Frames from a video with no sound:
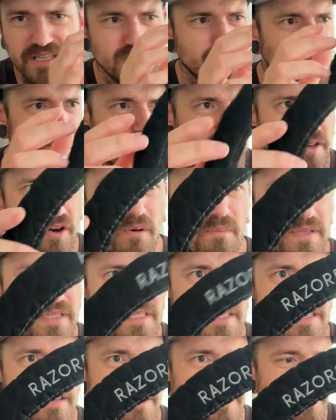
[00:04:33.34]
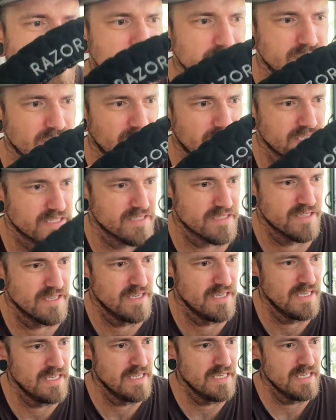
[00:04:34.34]
is pretty common steering wheel size.
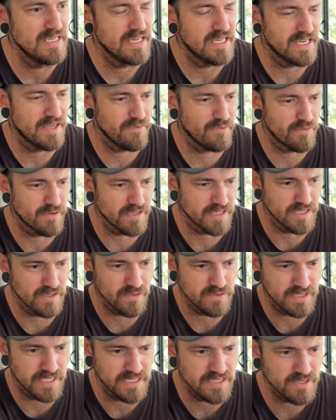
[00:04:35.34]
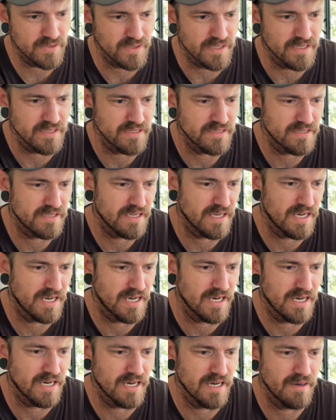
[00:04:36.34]
Never really looked into it,
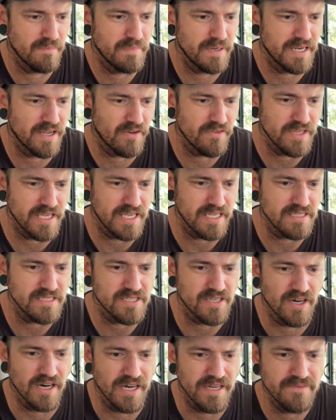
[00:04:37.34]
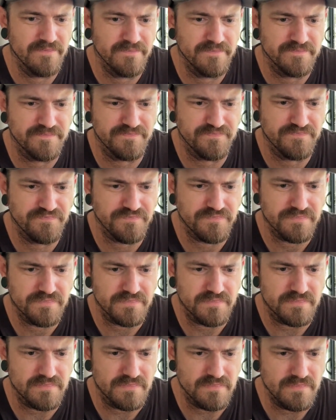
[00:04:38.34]
but on the inside,
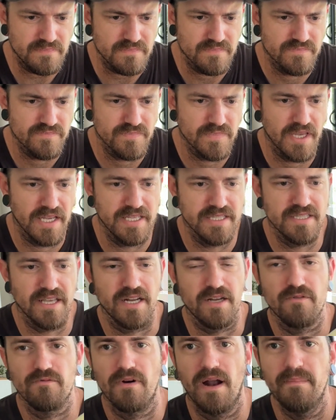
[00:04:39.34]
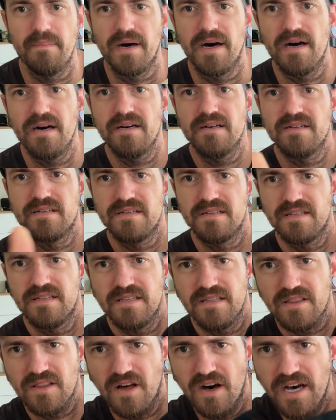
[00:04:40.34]
it's like rubber
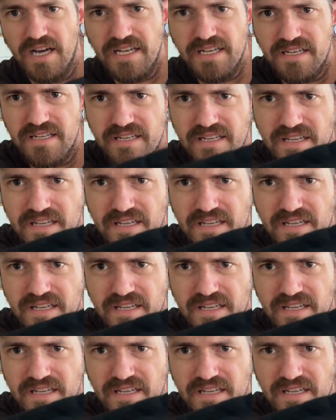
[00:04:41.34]
lined.